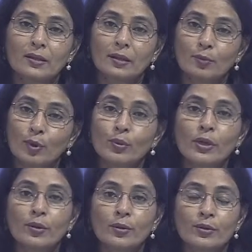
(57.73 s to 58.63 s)
forward
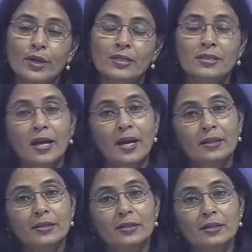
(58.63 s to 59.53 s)
contracts
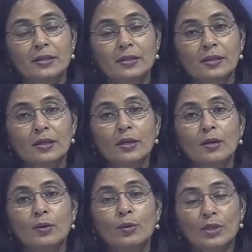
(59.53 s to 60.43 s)
and
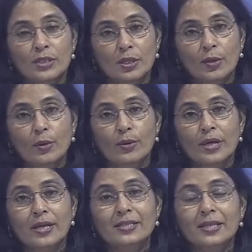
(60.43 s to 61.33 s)
OTC
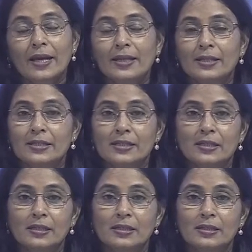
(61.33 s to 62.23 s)
contracts signed
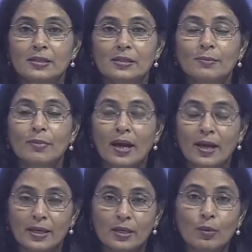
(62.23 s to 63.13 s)

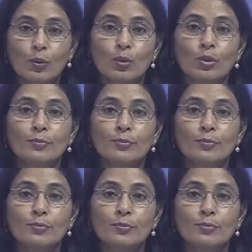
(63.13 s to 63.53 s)
by gold